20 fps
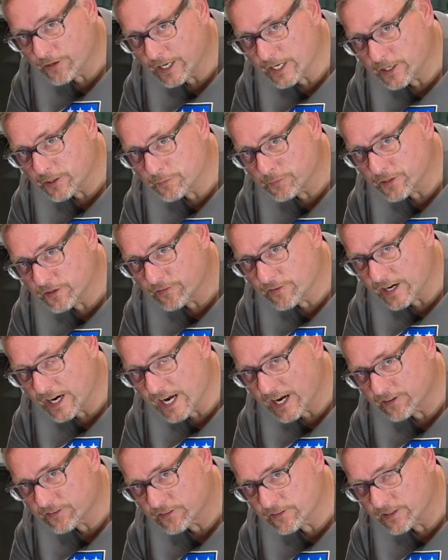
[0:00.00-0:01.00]
ready to remove our
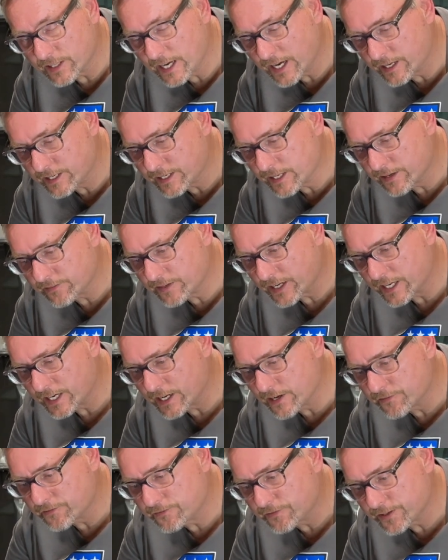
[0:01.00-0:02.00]
axle nut. I've got
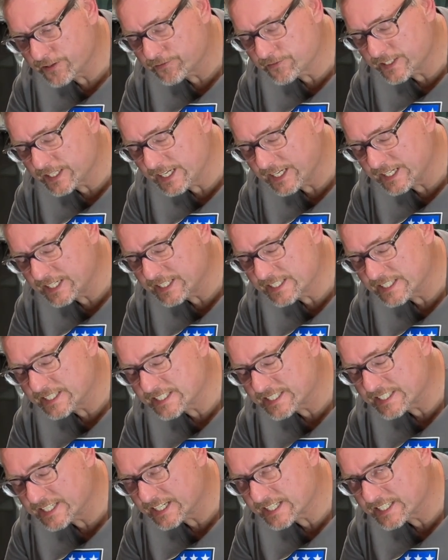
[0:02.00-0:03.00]
a 15
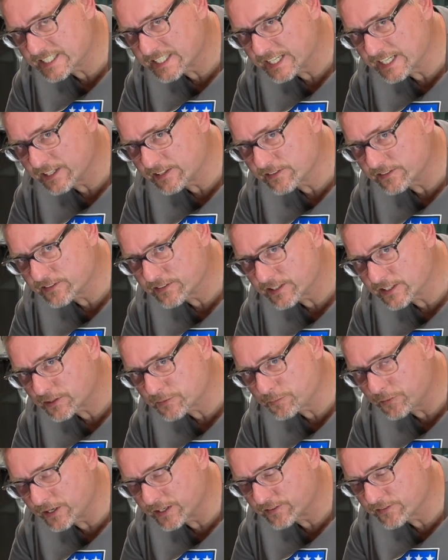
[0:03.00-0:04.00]
16 six
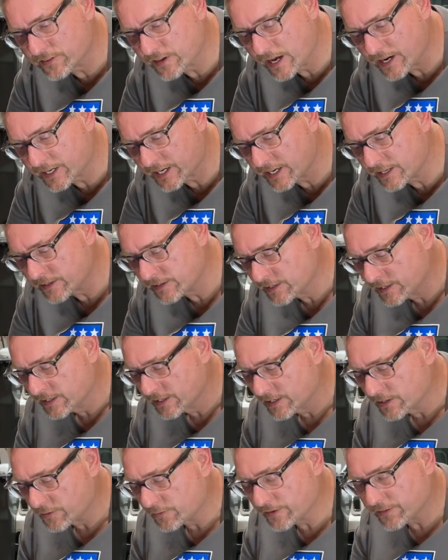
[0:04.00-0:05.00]
point socket
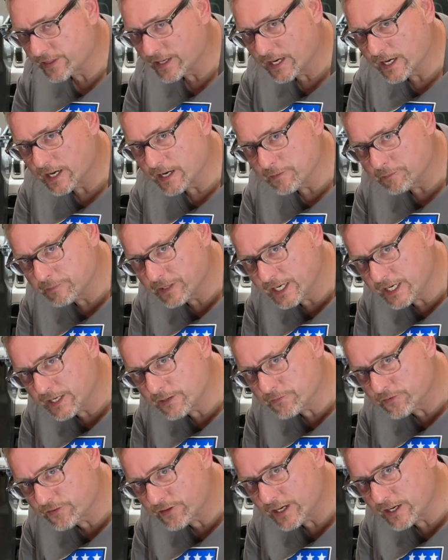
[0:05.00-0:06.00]
with a
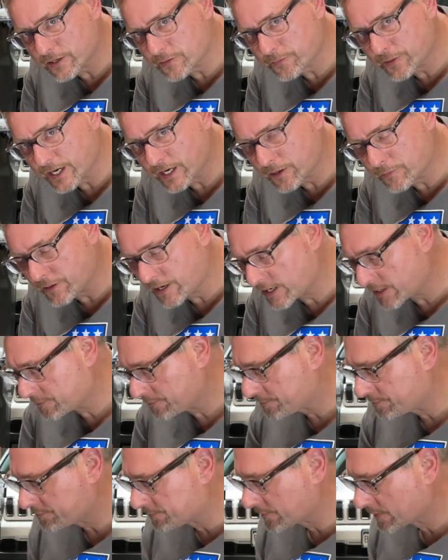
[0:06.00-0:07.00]
medium sized breaker
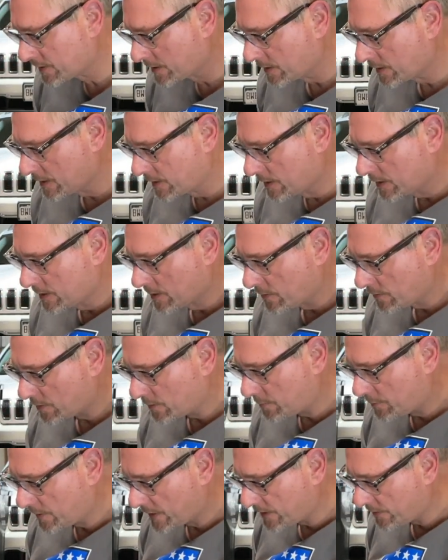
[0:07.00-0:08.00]
bar.
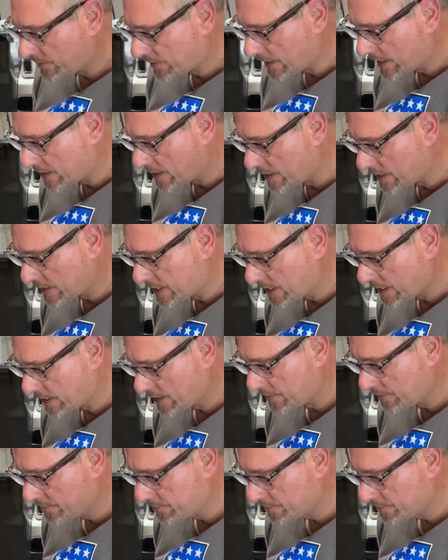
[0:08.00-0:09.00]
We'll place that on here